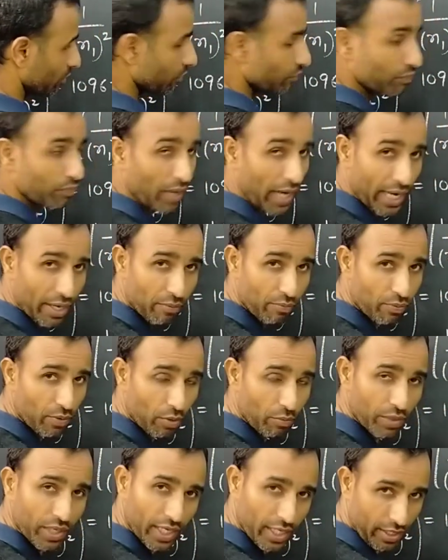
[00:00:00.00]
5
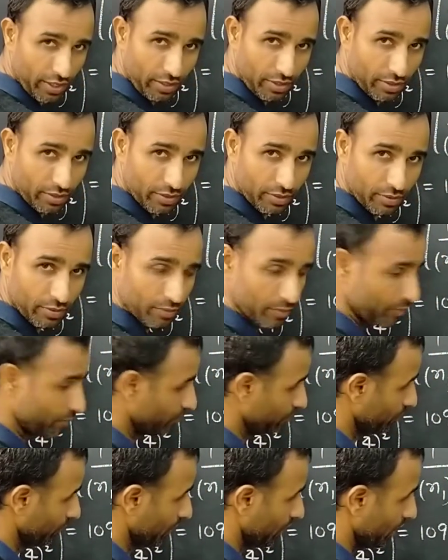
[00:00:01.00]
from here
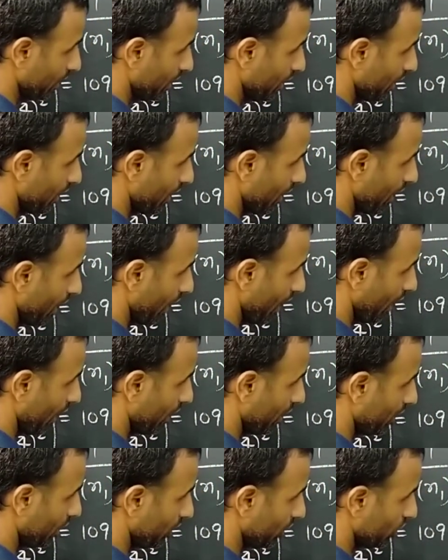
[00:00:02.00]

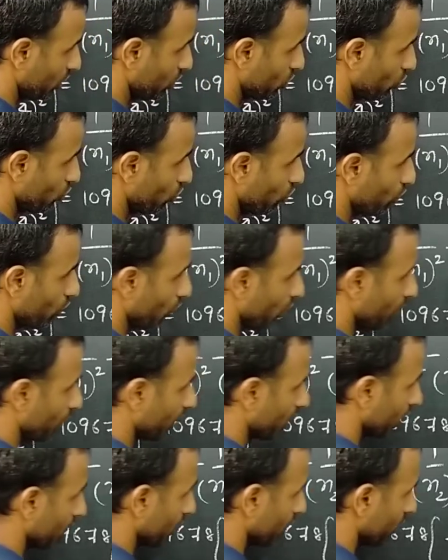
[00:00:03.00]
and 2 from
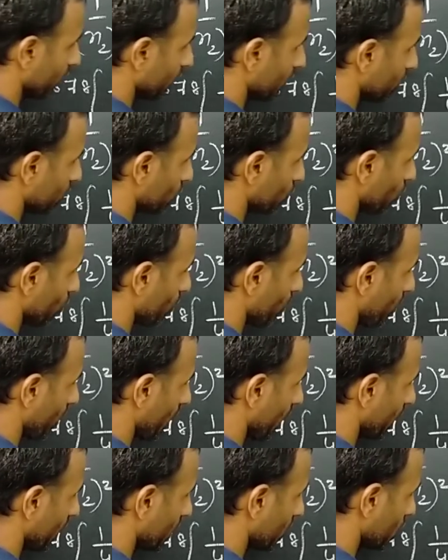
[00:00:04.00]
here. So
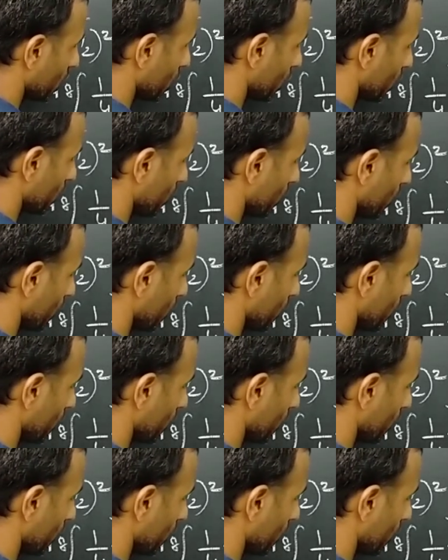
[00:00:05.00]
minus